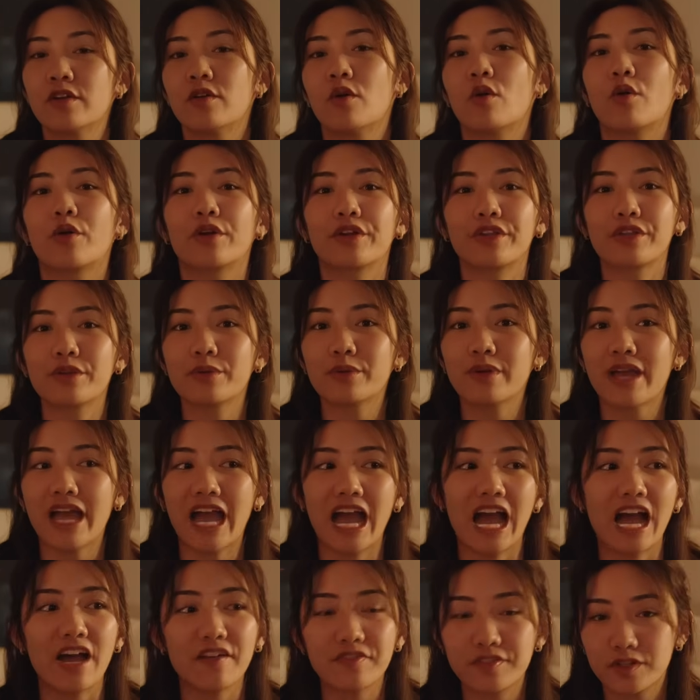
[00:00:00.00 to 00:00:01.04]
or you
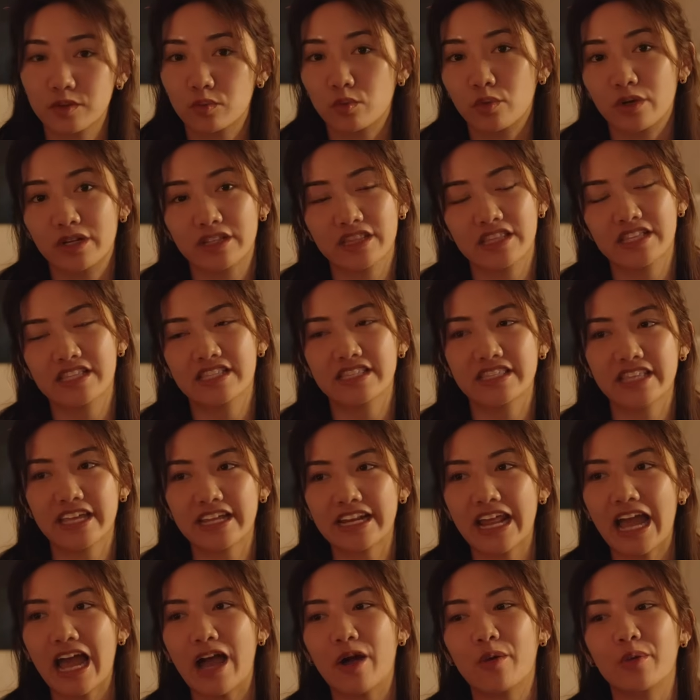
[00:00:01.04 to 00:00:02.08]
have to work these late
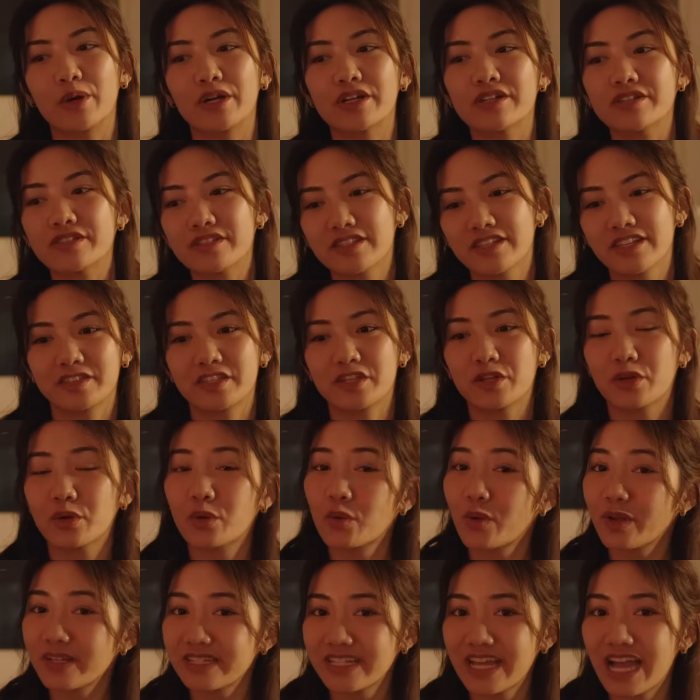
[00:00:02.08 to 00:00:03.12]
hours, you're
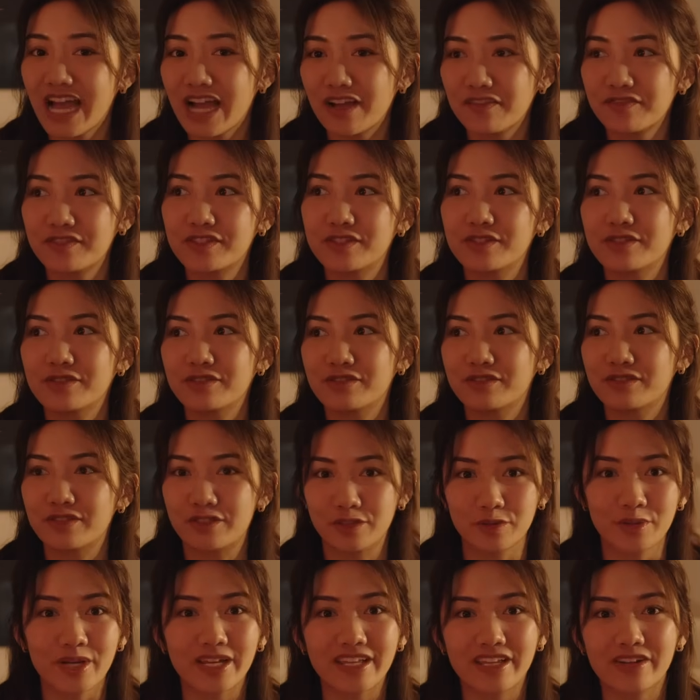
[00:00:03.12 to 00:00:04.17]
going to have to
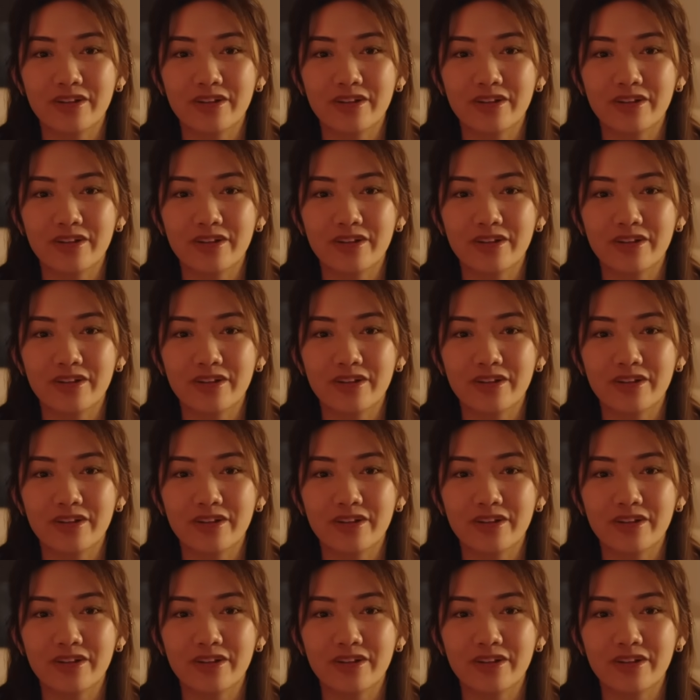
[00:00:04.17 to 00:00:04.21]
do it.